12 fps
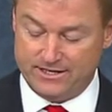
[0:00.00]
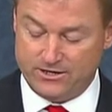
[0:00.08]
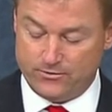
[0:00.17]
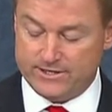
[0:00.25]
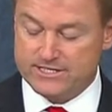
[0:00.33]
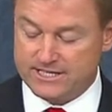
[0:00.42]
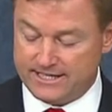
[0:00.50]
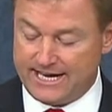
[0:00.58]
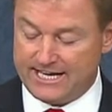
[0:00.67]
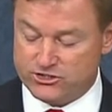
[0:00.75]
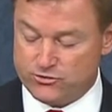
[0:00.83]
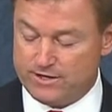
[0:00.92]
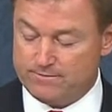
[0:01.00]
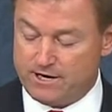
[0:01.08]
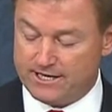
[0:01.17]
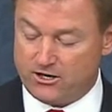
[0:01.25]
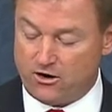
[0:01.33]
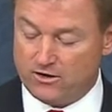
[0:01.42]
Recently, I joined
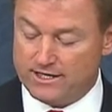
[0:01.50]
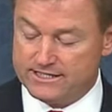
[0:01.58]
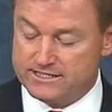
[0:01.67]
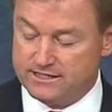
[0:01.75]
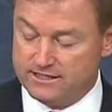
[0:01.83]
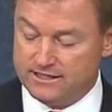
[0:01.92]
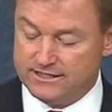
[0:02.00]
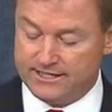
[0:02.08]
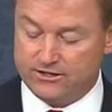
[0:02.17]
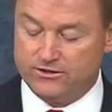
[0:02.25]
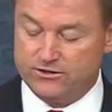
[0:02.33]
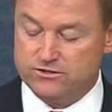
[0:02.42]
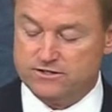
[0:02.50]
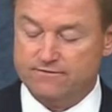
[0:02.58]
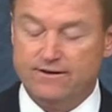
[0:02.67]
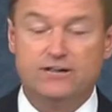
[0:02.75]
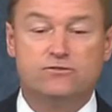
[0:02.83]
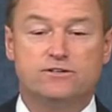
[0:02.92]
my colleagues to introduce the
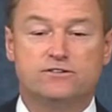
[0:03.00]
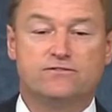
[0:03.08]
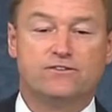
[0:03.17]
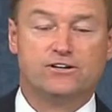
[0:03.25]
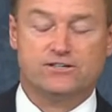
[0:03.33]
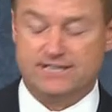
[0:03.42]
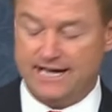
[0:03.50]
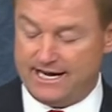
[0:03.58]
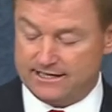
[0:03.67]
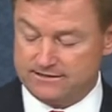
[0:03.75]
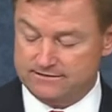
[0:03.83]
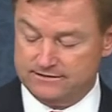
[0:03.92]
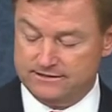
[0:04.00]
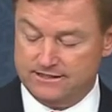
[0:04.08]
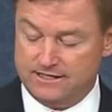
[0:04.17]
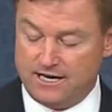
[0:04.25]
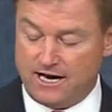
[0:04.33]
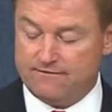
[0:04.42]
Veterans First Act.
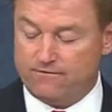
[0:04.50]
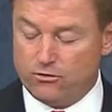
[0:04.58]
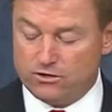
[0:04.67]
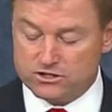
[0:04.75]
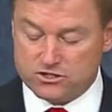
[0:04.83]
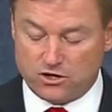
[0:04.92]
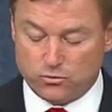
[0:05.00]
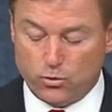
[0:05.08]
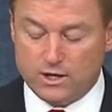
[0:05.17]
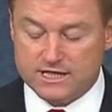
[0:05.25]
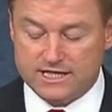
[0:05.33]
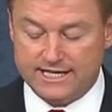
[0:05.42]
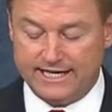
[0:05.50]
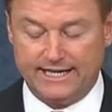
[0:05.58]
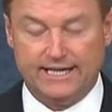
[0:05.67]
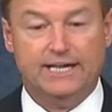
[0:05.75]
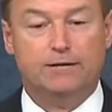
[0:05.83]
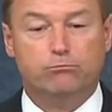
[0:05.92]
I focused on one
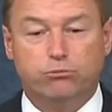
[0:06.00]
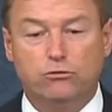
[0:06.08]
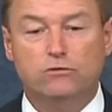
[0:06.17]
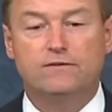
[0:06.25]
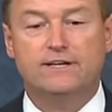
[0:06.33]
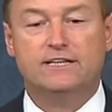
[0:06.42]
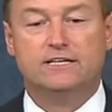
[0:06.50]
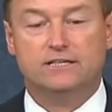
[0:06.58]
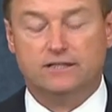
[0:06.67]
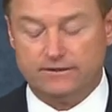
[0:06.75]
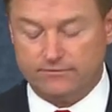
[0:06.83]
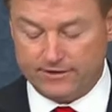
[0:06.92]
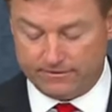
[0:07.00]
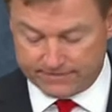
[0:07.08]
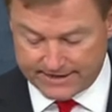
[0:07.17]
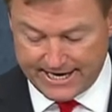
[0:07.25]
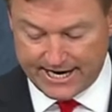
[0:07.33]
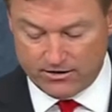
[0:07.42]
thing: improving the delivery
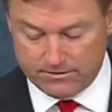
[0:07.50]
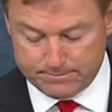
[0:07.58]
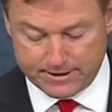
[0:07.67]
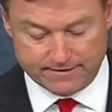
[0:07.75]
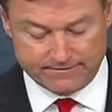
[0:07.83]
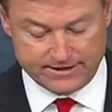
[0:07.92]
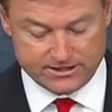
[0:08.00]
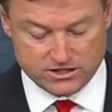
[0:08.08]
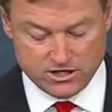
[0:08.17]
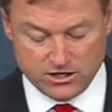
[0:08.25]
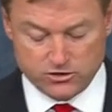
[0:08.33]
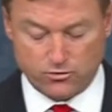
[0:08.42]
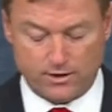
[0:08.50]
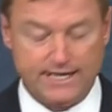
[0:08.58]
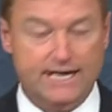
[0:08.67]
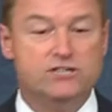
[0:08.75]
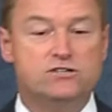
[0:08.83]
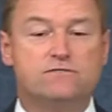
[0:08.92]
of care and benefits to our
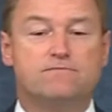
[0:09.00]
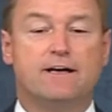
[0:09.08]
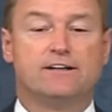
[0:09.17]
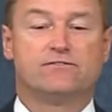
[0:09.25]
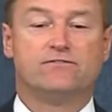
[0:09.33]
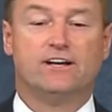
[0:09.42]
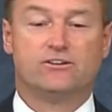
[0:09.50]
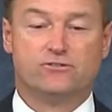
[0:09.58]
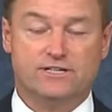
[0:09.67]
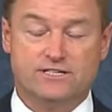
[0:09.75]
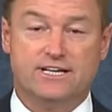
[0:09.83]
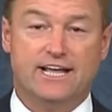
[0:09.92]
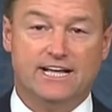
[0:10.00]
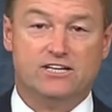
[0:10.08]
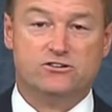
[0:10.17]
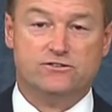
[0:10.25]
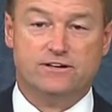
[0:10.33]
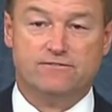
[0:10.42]
nation's veterans
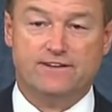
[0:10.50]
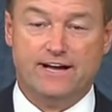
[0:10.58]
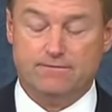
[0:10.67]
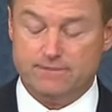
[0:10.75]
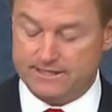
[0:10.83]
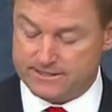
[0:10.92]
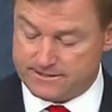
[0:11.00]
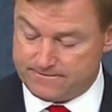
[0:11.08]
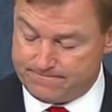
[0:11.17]
and to their families.